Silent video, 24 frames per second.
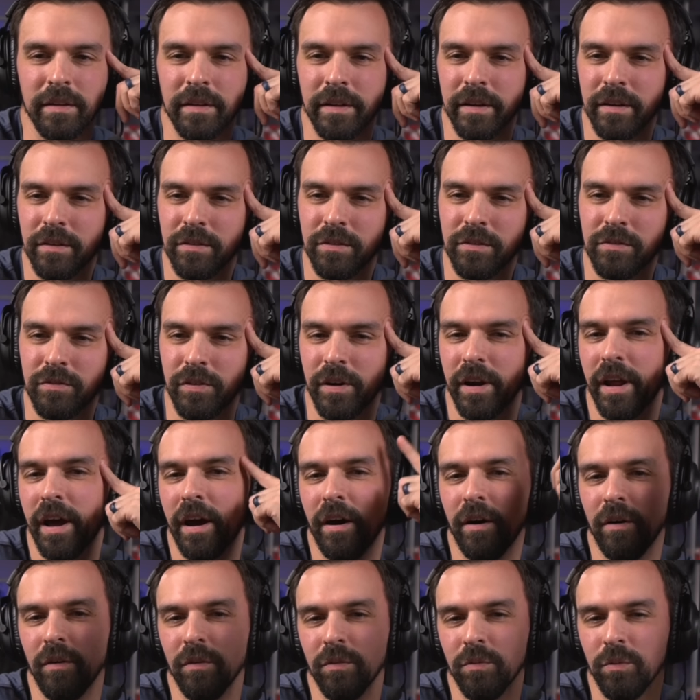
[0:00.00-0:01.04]
at least for
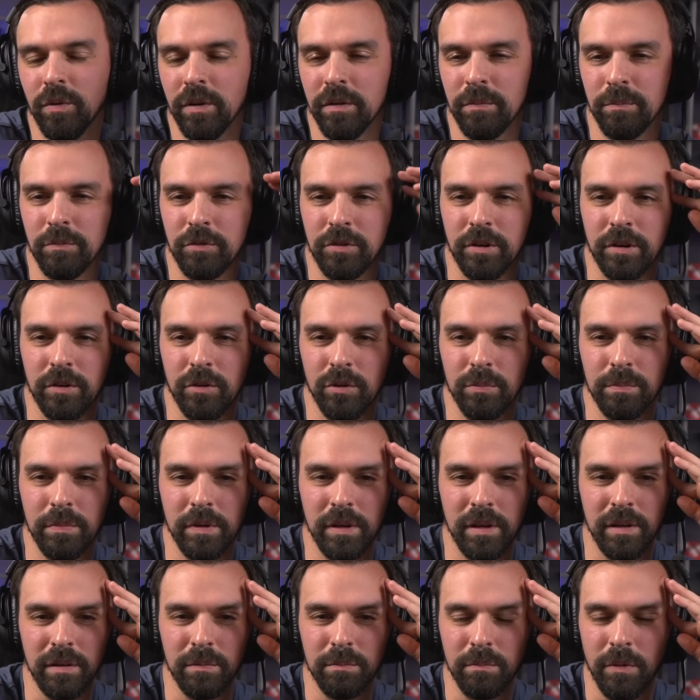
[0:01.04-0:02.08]
now. I'm sure it'll
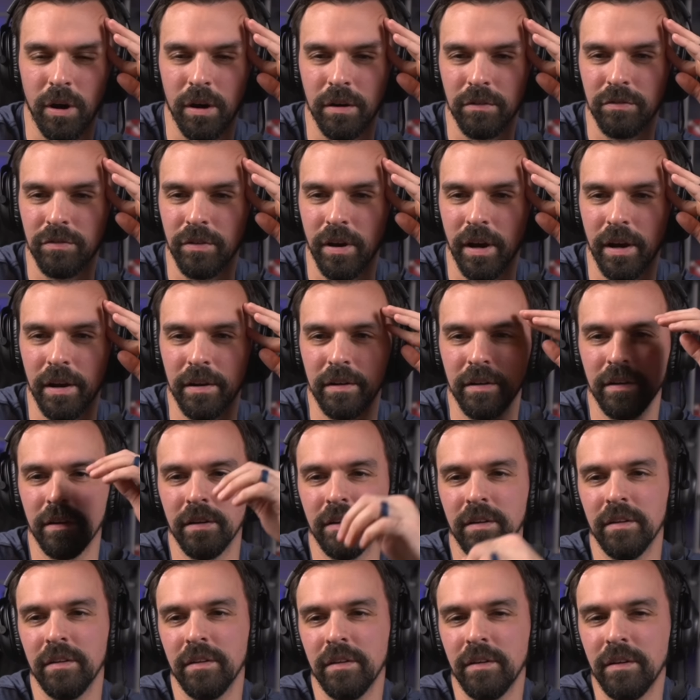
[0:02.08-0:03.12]
be modified.
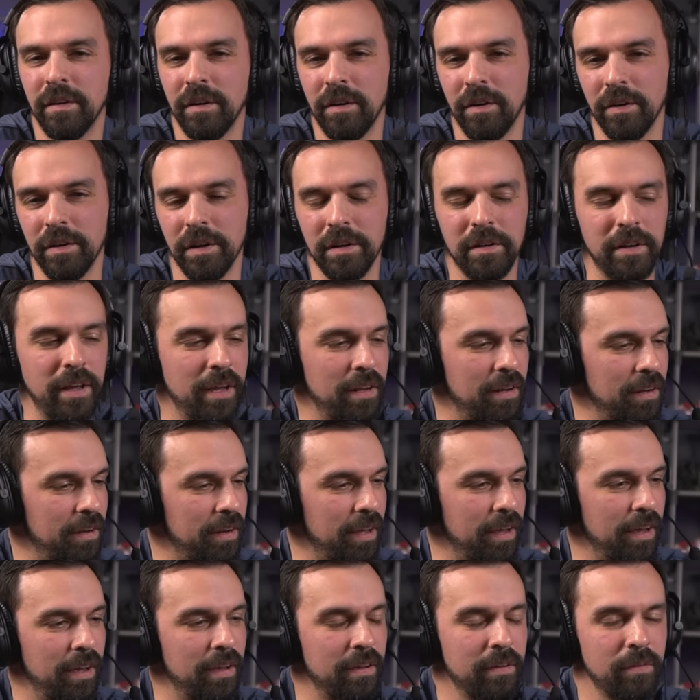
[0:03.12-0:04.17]
Yeah, on a day-to-day. It
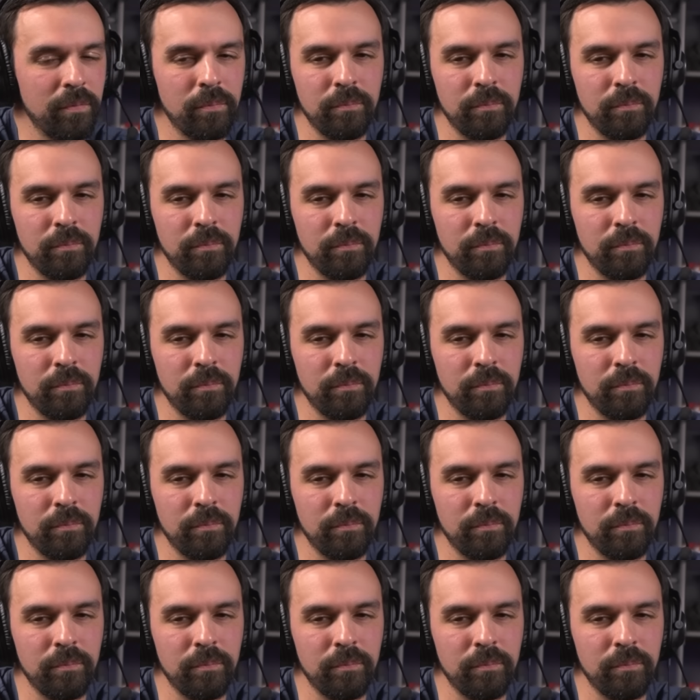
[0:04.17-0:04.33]
will be,